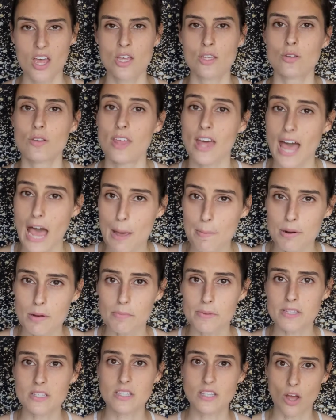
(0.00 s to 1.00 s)
So the
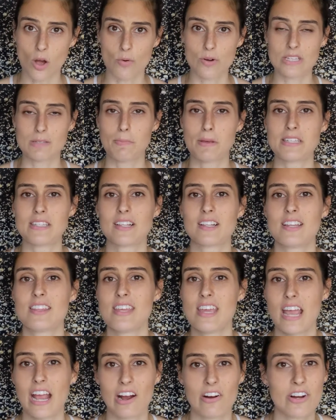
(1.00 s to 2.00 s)
habitable zone is basically
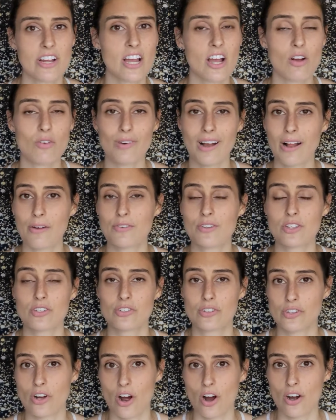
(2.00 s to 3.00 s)
the area around a
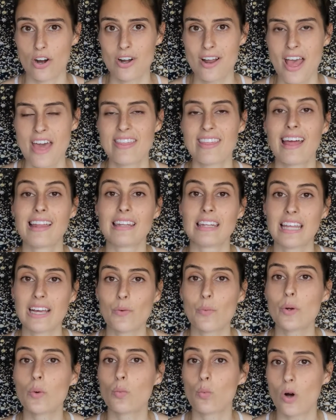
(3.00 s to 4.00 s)
star that
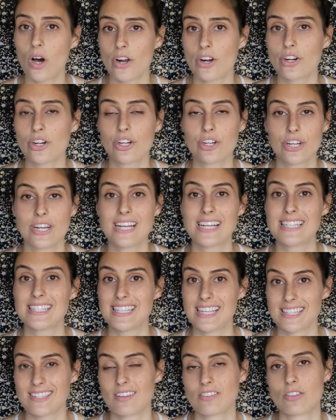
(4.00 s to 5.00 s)
liquid water could
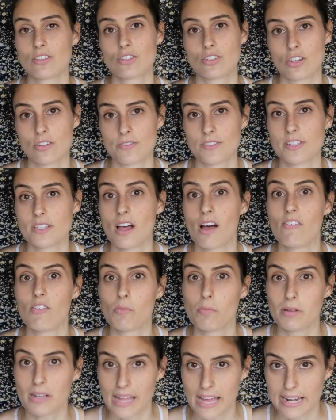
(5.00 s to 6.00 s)
exist on the surface of a
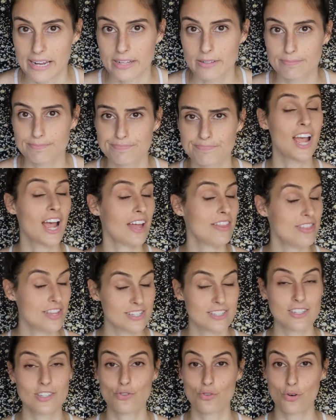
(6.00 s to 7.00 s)
planet. And
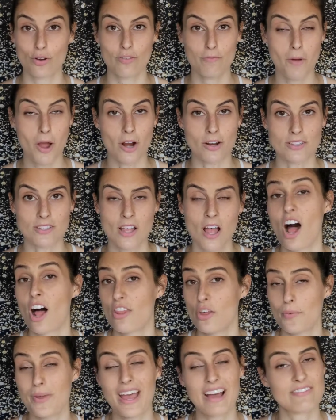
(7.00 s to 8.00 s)
this is true of Mars,
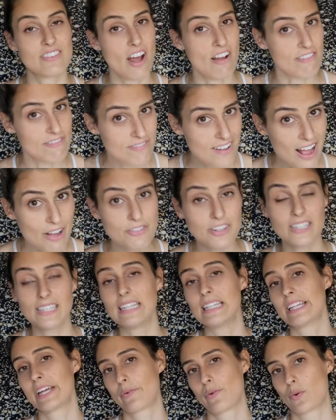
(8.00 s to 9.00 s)
although we have not found
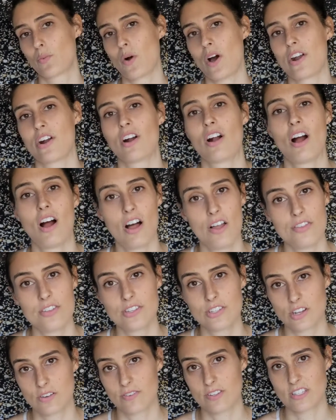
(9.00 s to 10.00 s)
any liquid water on the
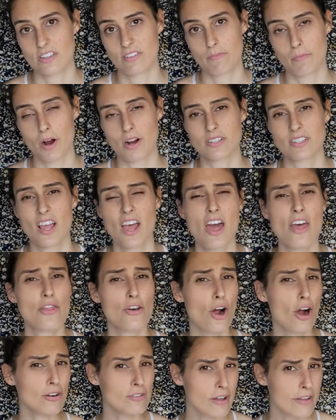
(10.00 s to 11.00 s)
surface of Mars.
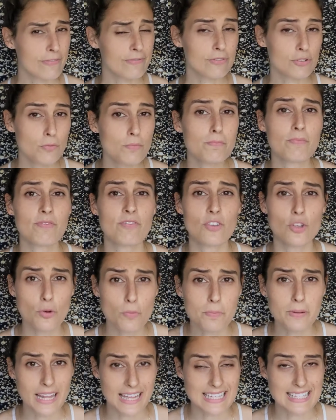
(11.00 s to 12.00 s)
There are a few
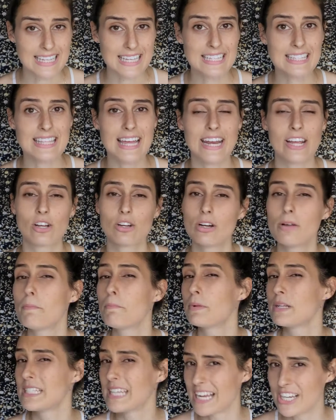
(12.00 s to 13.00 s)
places that it could
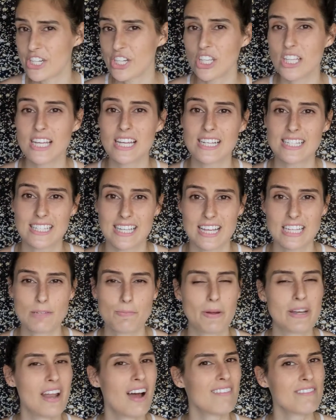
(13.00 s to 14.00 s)
potentially exist,
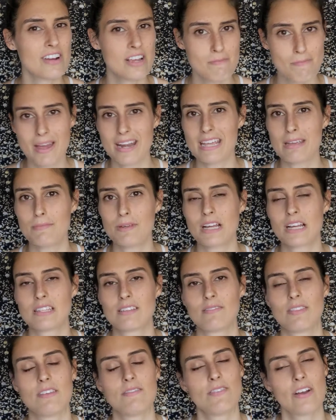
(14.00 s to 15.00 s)
but not very many because
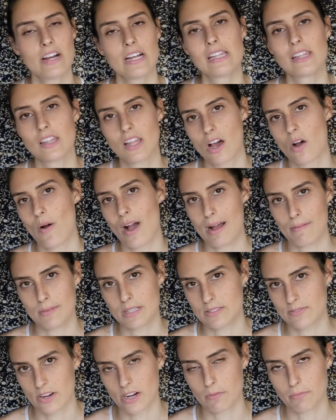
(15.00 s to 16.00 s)
of the very low
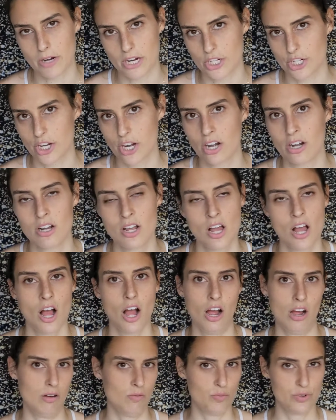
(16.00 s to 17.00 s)
atmospheric pressure,
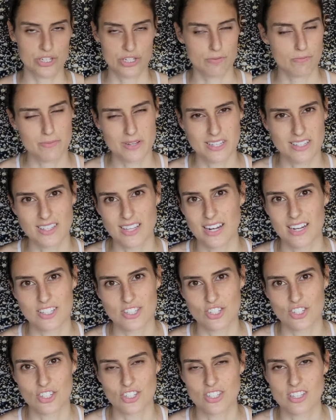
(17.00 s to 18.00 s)
which means that
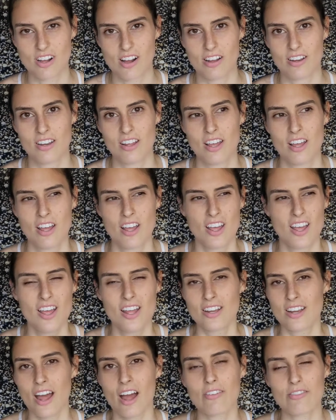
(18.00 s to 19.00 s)
it's just not
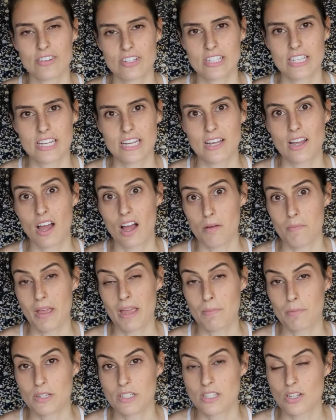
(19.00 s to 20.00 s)
really
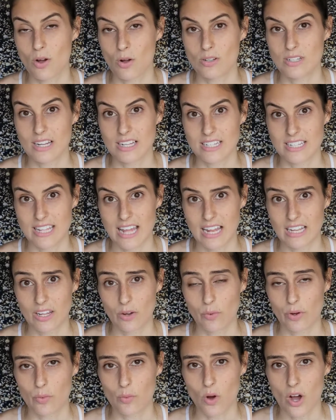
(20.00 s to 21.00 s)
able to hold on to that
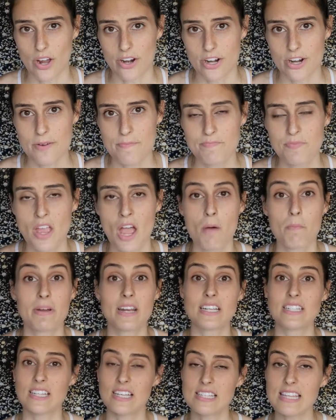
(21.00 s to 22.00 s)
liquid water. But
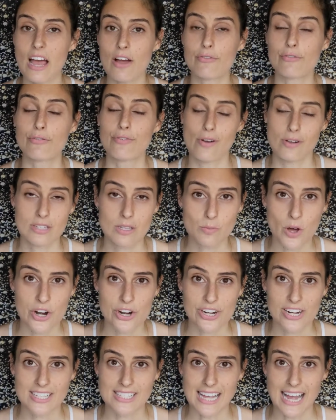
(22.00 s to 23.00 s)
it does have frozen
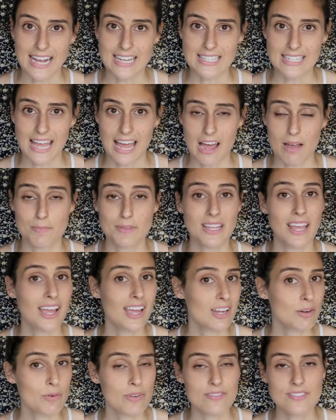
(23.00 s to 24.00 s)
water in its ice caps,
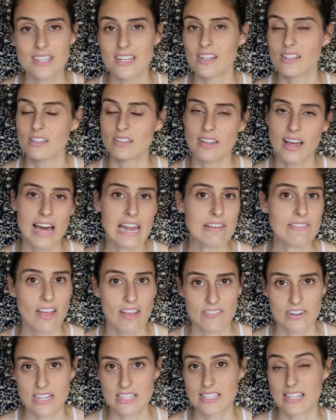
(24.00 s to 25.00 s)
and we've seen a lot of
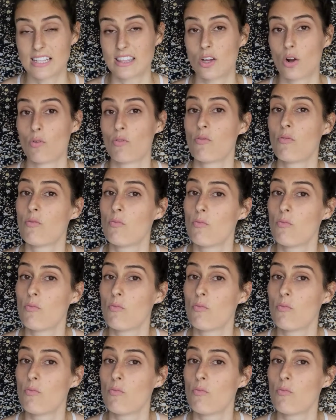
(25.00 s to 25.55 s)
evidence that there